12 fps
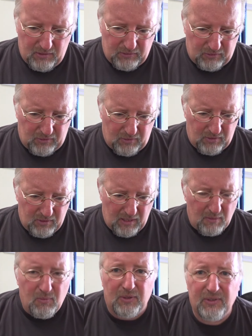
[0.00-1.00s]
So
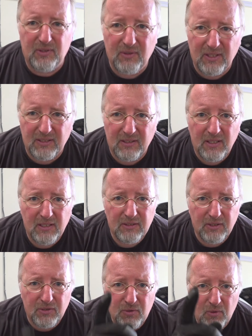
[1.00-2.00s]
I'm wondering,
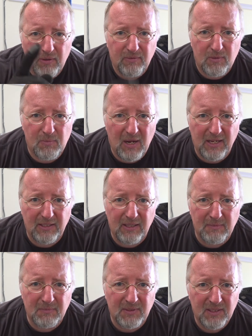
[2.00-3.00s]
did you ever buy
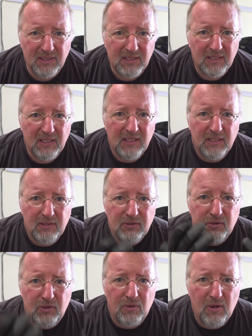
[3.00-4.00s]
them?
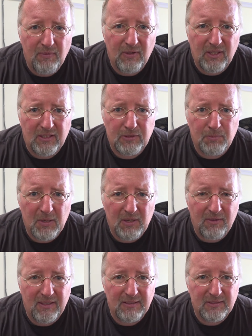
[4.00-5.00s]
Do you have any
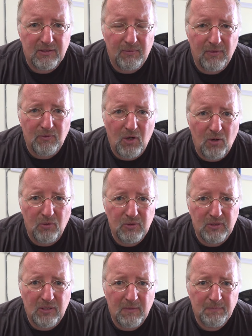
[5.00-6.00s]
experience with
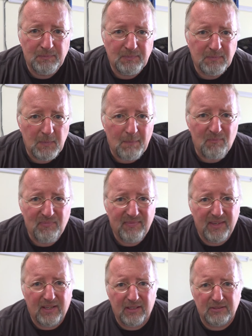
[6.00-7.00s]
those?
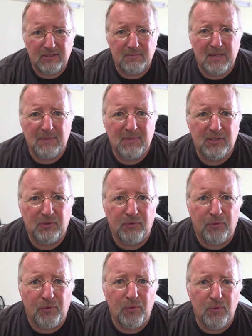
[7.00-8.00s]
Is it maybe
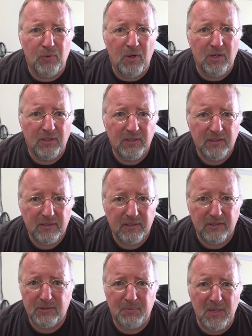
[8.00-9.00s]
true there
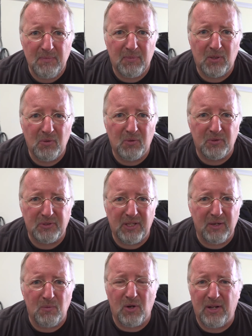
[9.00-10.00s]
is people who
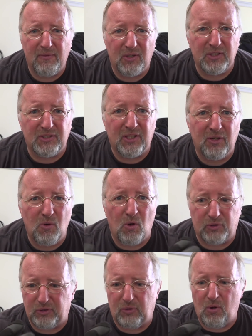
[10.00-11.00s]
say whatever is in
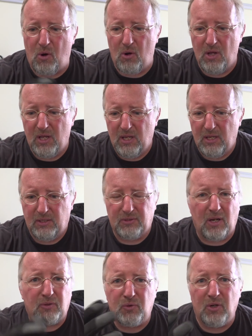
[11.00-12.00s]
Costco,
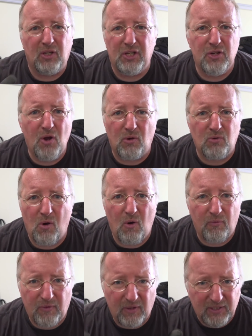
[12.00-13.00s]
it's actually
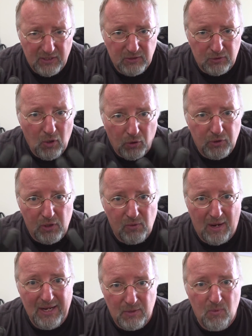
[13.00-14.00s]
knockoff and it's not the
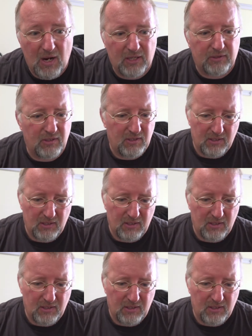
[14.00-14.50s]
right one?